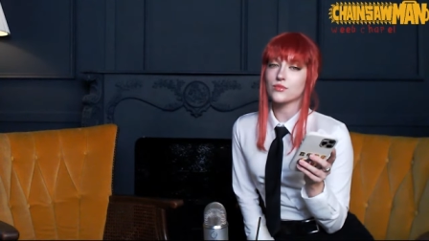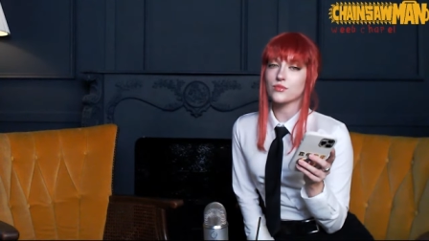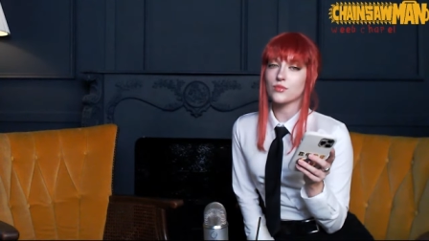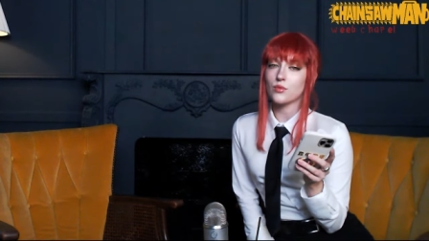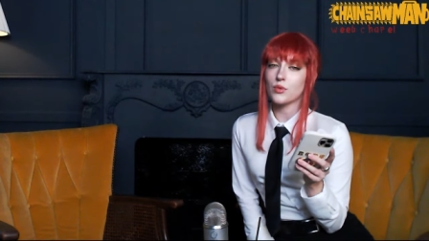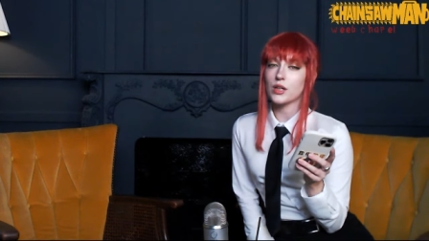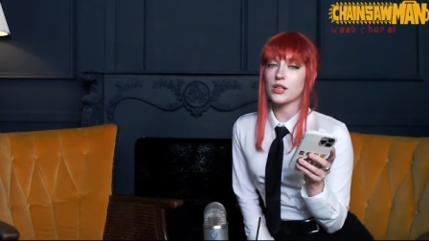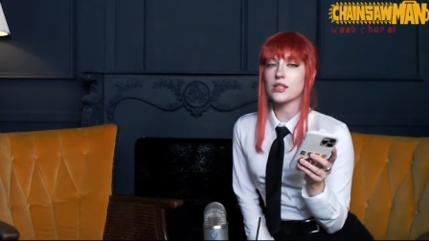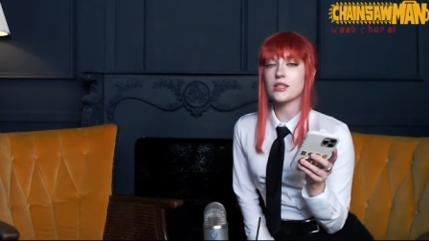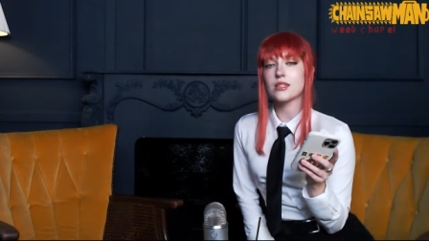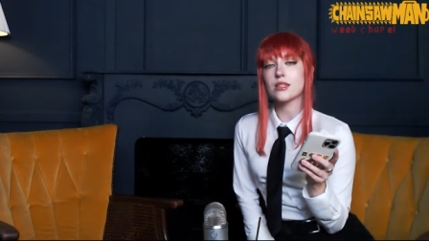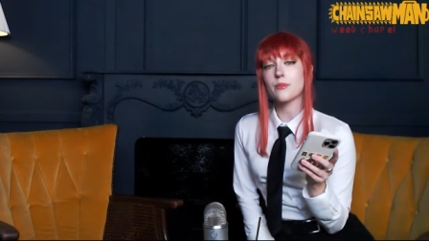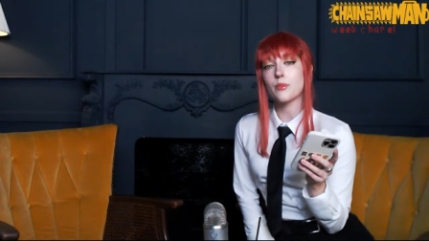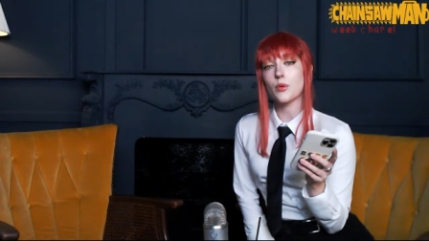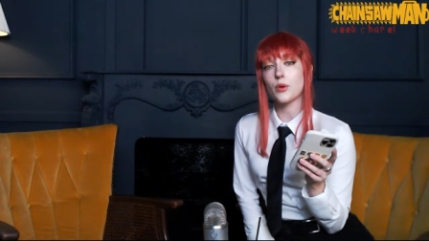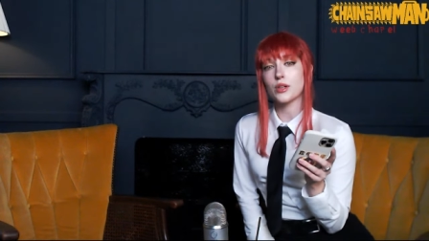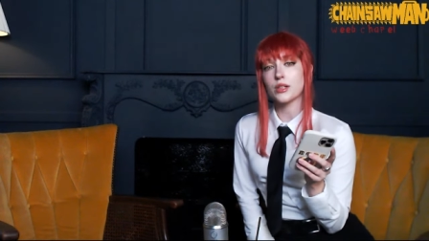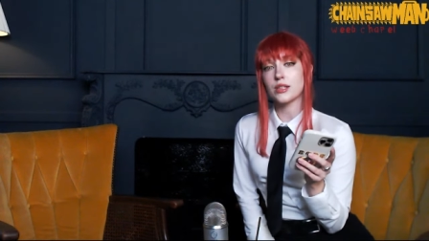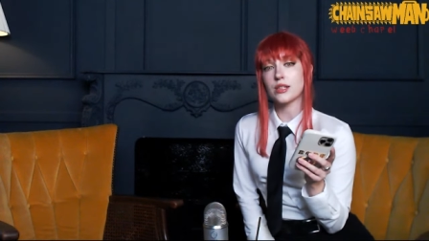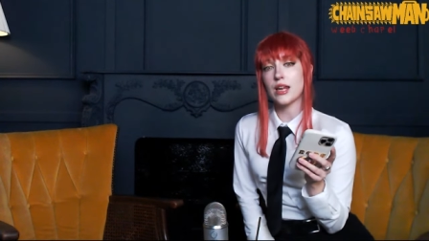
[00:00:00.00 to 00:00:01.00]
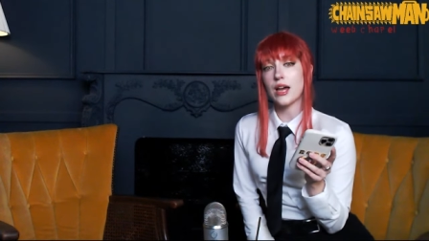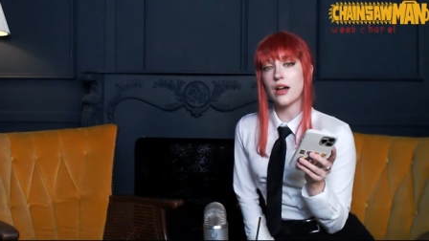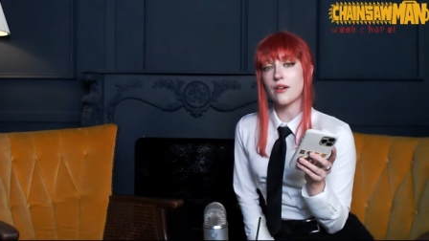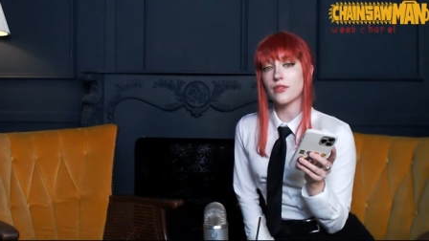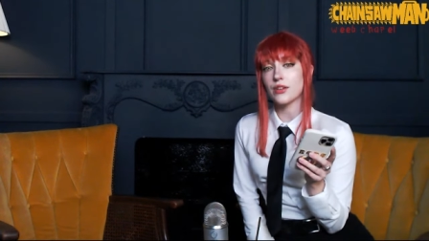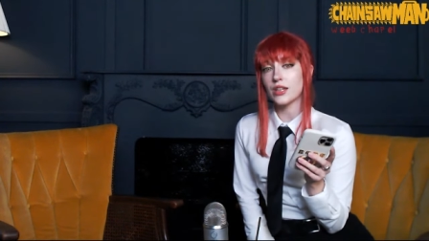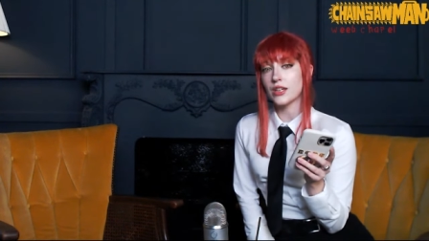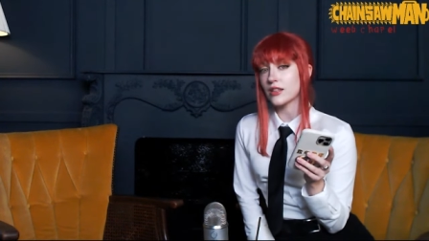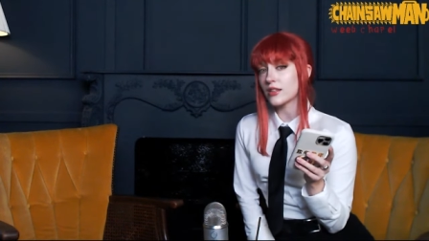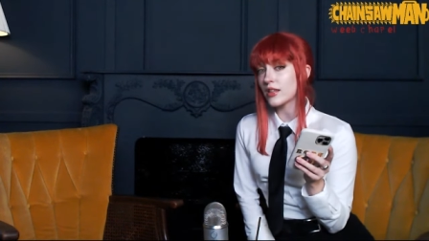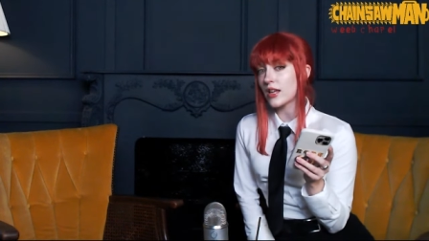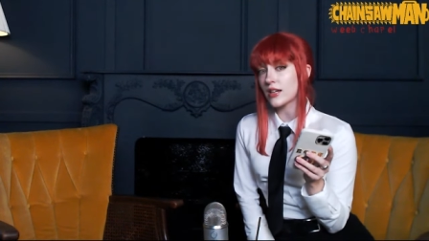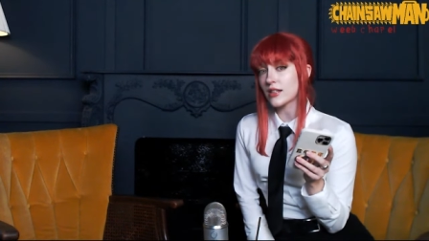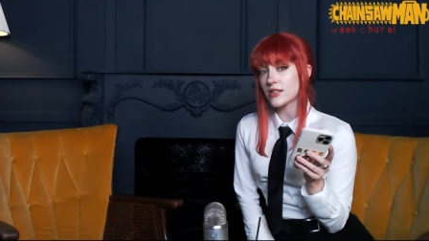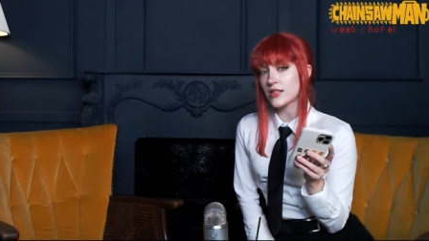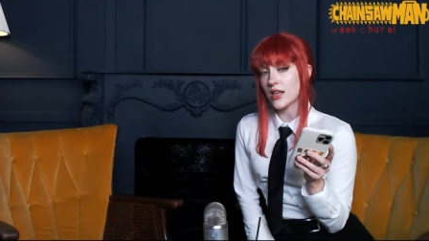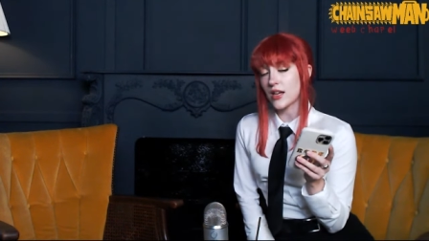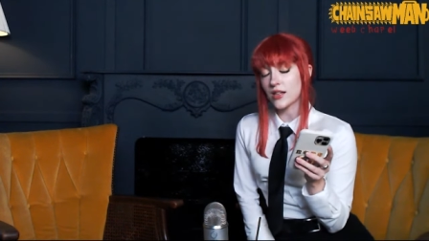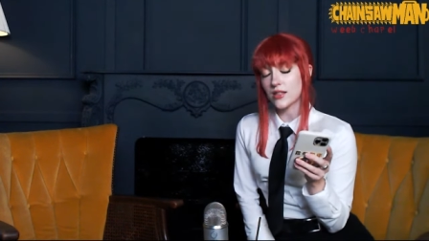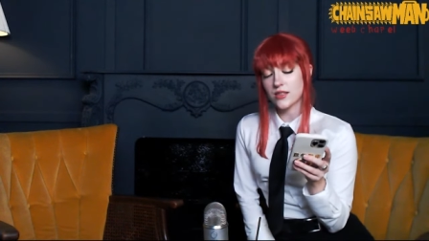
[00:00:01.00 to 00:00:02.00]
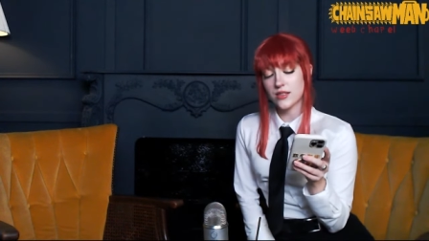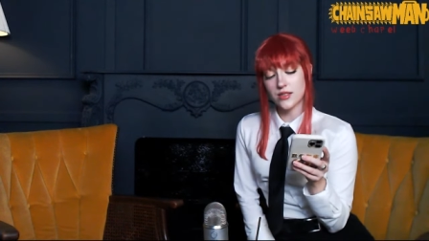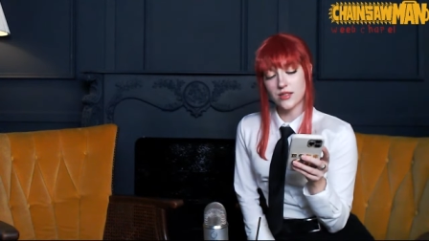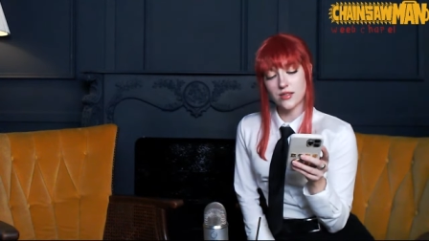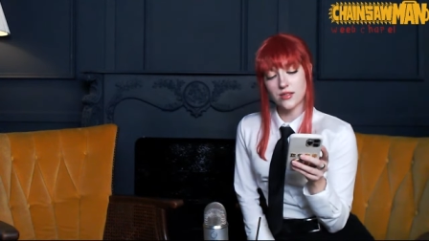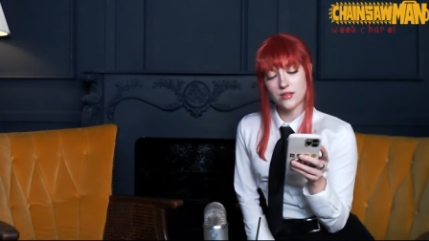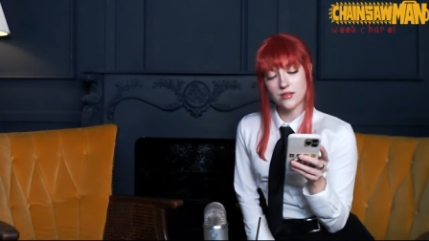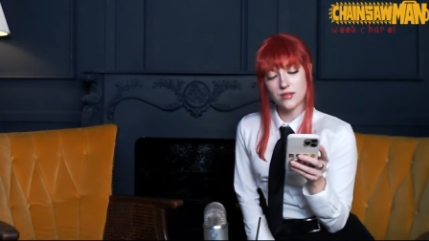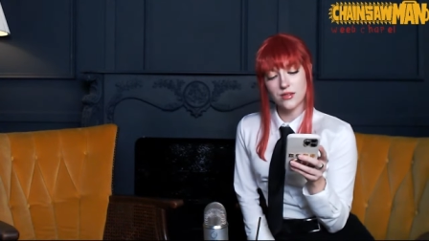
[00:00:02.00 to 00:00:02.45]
what is the point in having it in excess?